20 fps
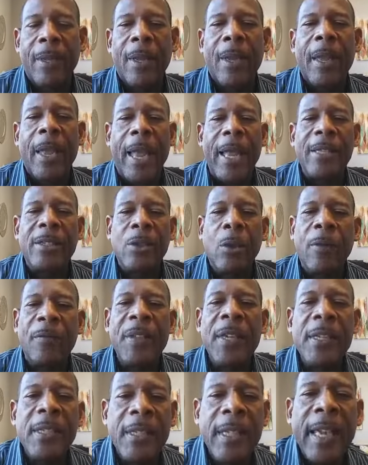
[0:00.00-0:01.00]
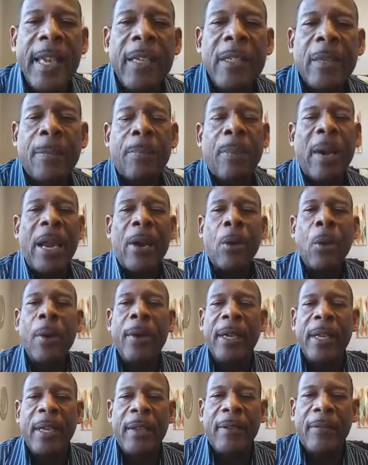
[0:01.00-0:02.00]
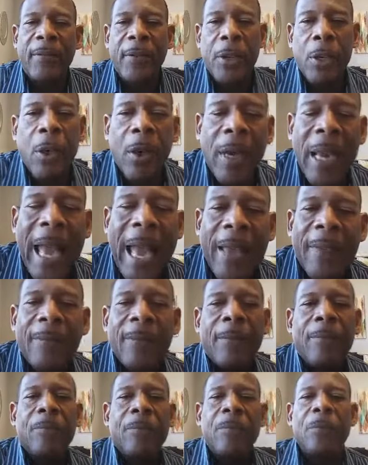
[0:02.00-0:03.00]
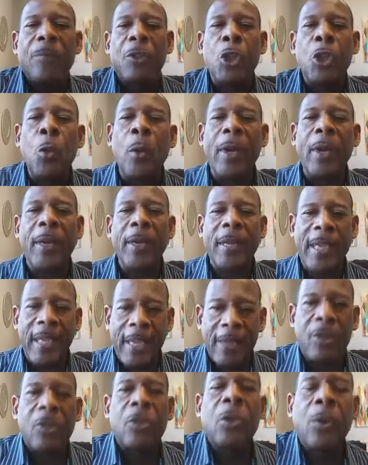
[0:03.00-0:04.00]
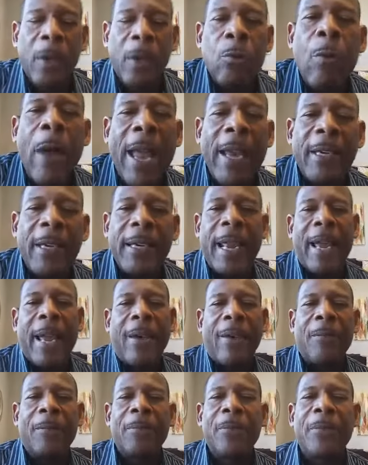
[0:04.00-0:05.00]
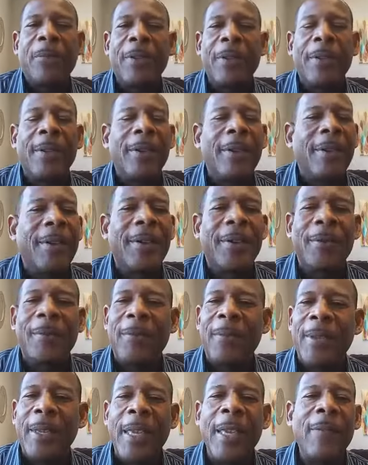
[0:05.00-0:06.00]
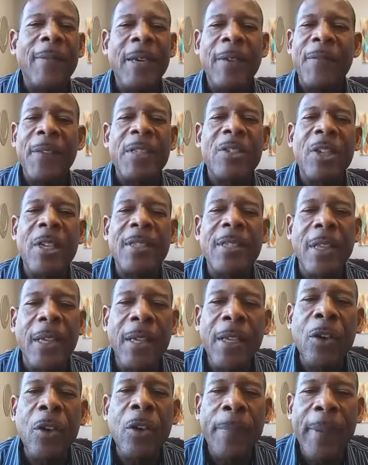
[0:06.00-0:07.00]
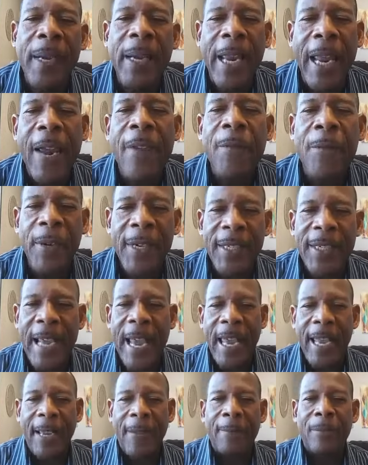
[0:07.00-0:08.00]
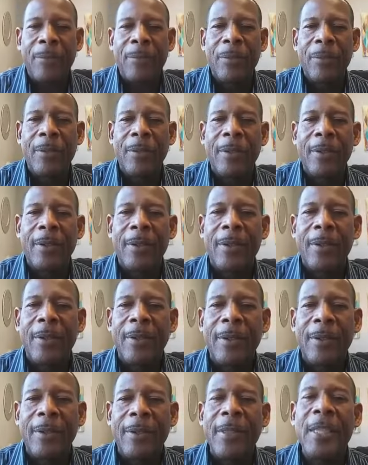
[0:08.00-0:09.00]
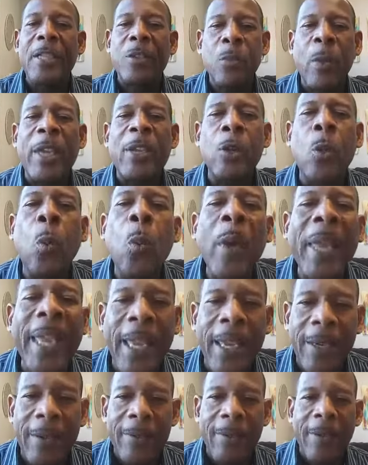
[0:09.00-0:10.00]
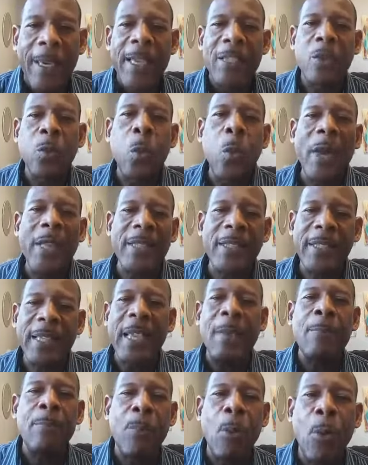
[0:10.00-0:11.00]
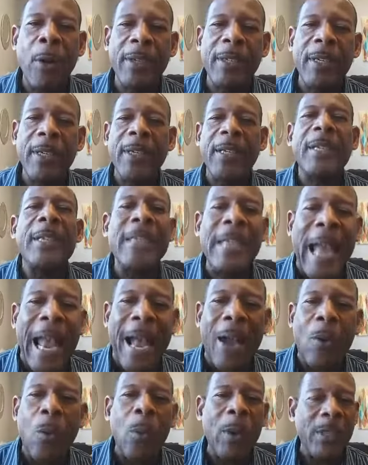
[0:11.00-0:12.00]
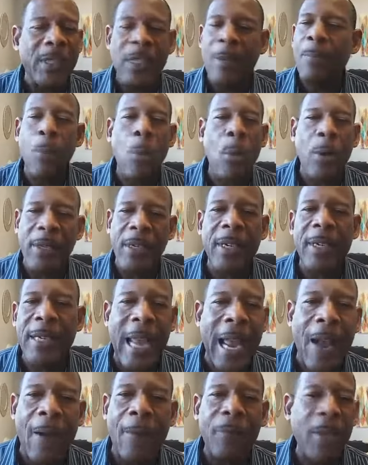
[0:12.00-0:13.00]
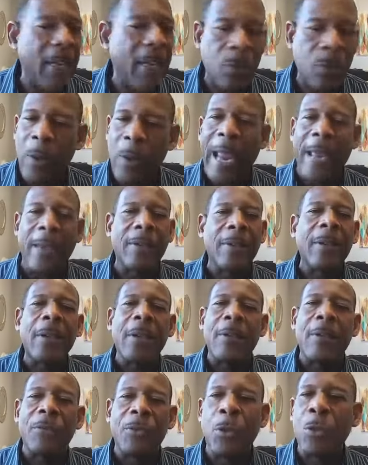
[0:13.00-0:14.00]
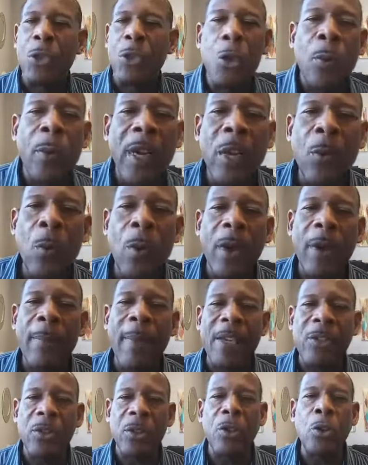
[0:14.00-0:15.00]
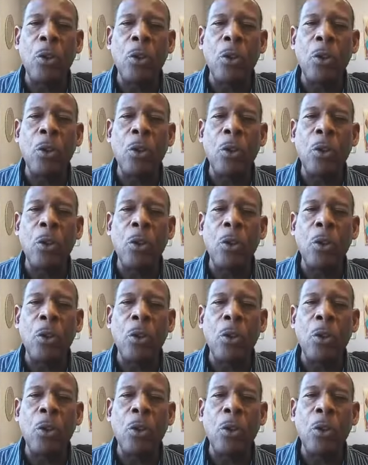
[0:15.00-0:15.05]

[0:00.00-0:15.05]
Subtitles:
And so if this thing is a priority for your life, you want to get to it right now, even if it's just a little bit every day. This way you win. It's what's important now. What's important now. That's right. So you really want to make sure you